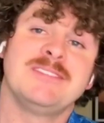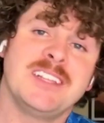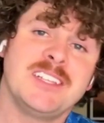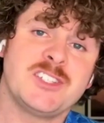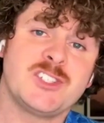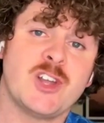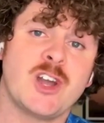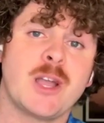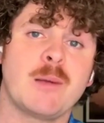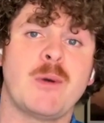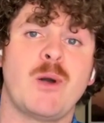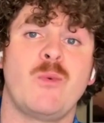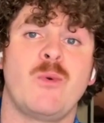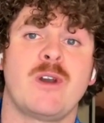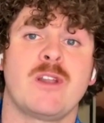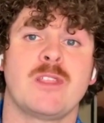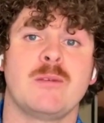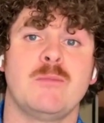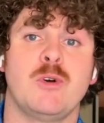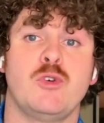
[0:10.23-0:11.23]
Let's talk about
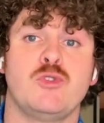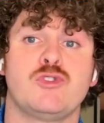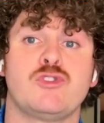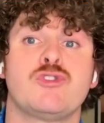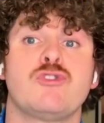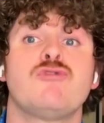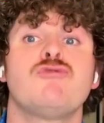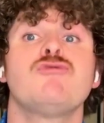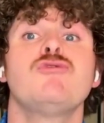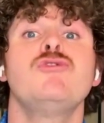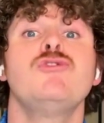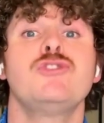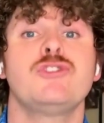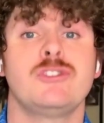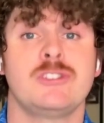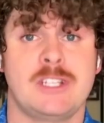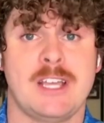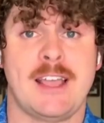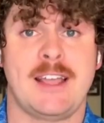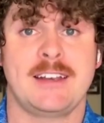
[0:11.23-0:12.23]
one of the most
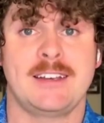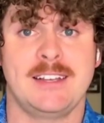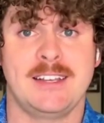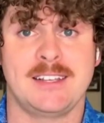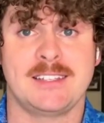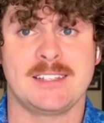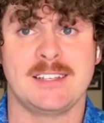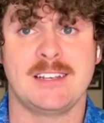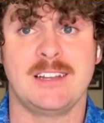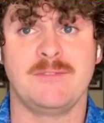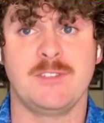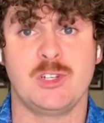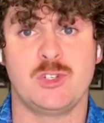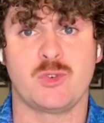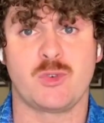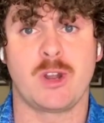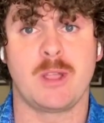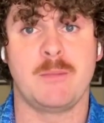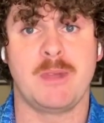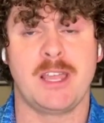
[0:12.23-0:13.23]
crucial tactics in
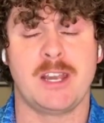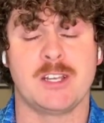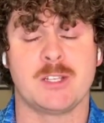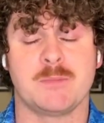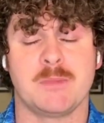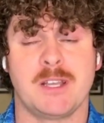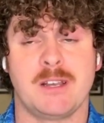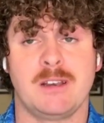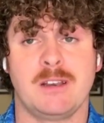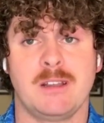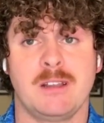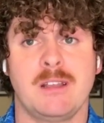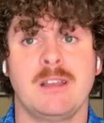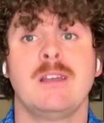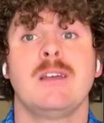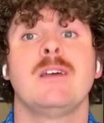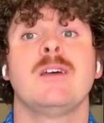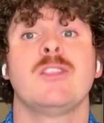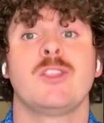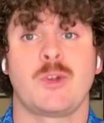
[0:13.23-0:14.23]
inventory
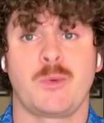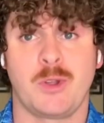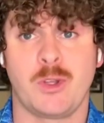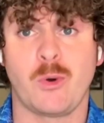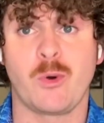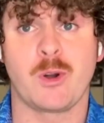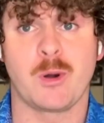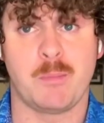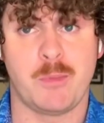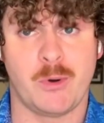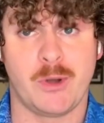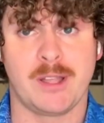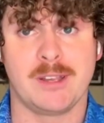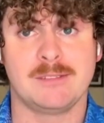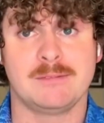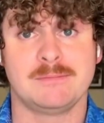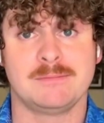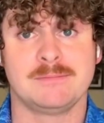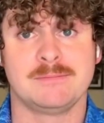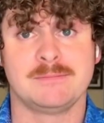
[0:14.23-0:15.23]
management, the reorder
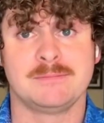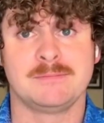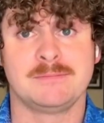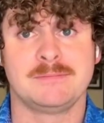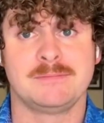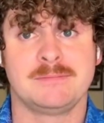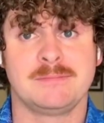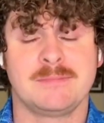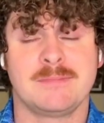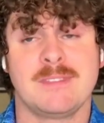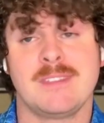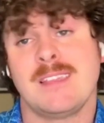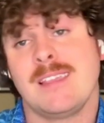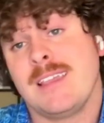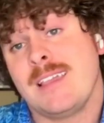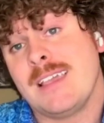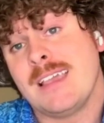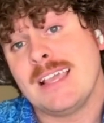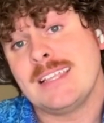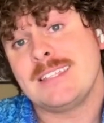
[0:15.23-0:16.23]

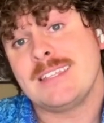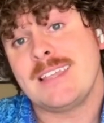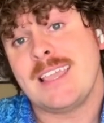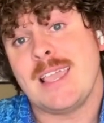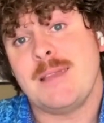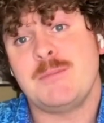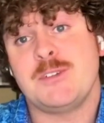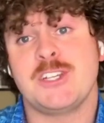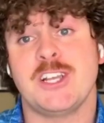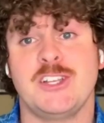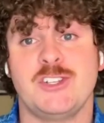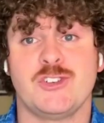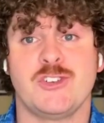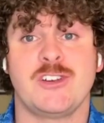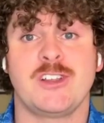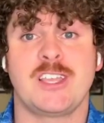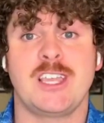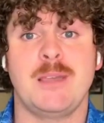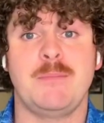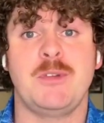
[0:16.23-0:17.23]
point. It's a game changer
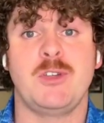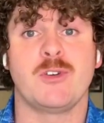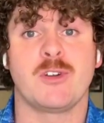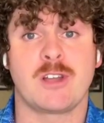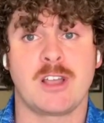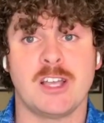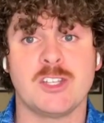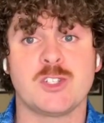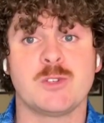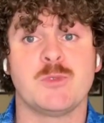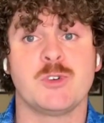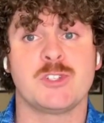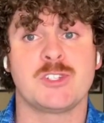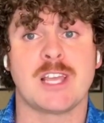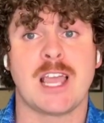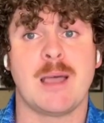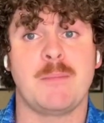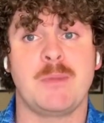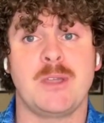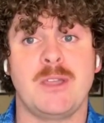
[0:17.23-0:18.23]
in keeping your customers
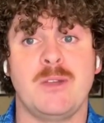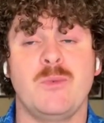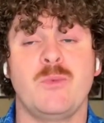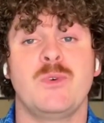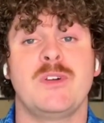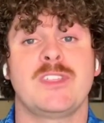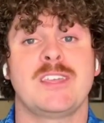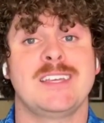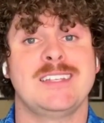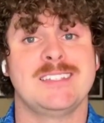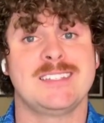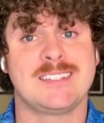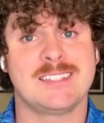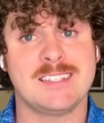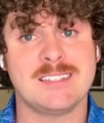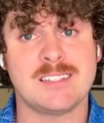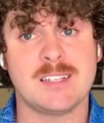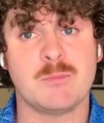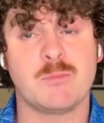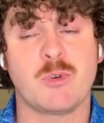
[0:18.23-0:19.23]
happy with
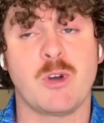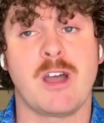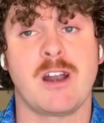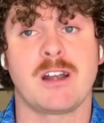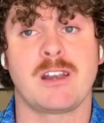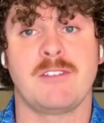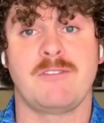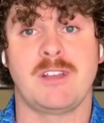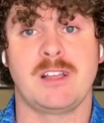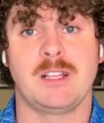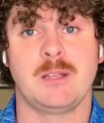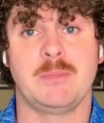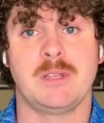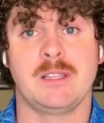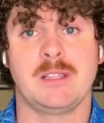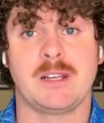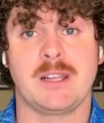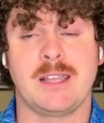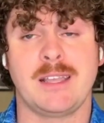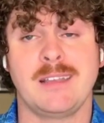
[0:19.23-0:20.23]
consistent product
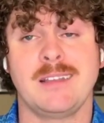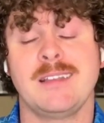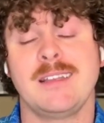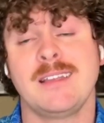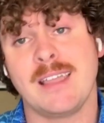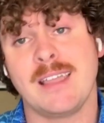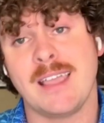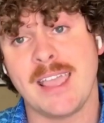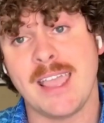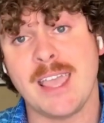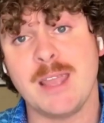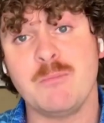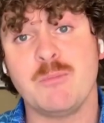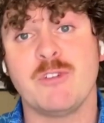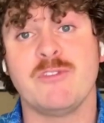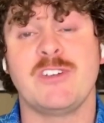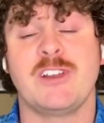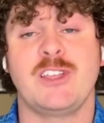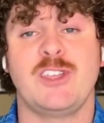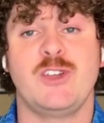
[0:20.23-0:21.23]
availability and
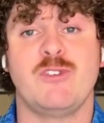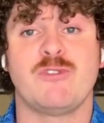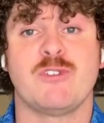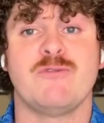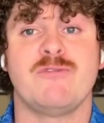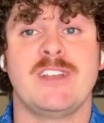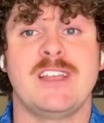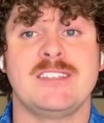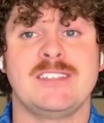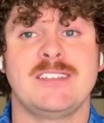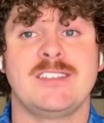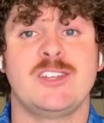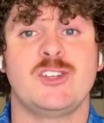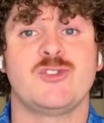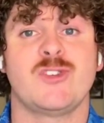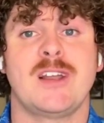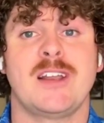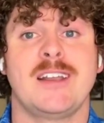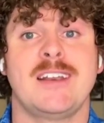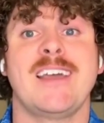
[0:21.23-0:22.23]
preventing you from facing the
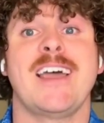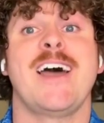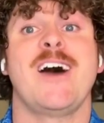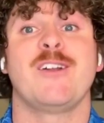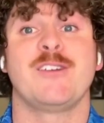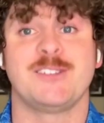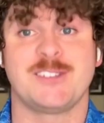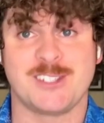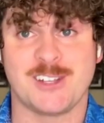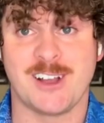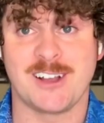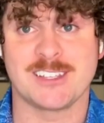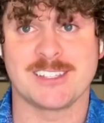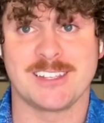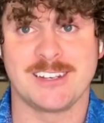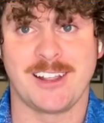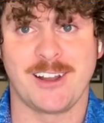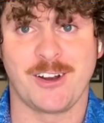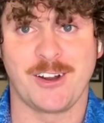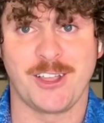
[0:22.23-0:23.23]
dreaded out-of-stock
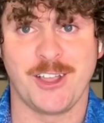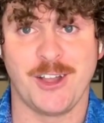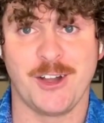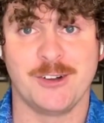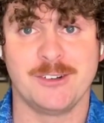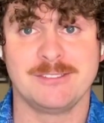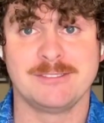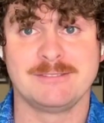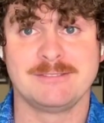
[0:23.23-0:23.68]
scenario.